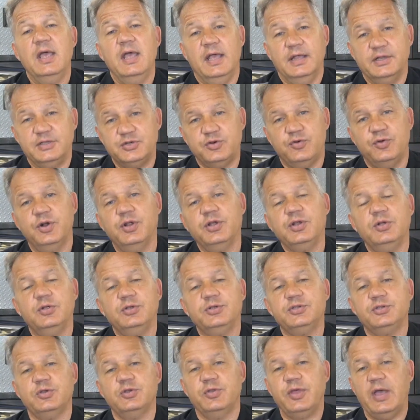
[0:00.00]
It's
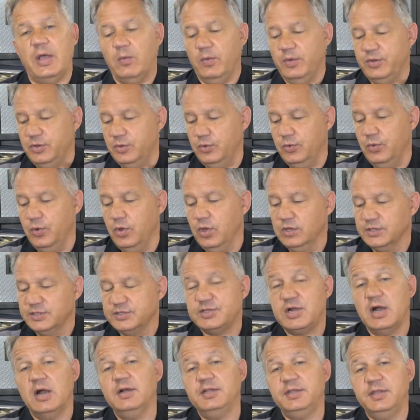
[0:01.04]
critical so that when you
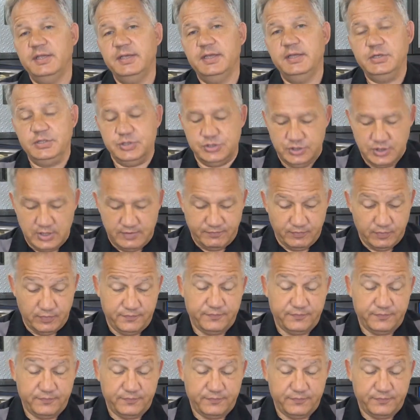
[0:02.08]
start the engine for the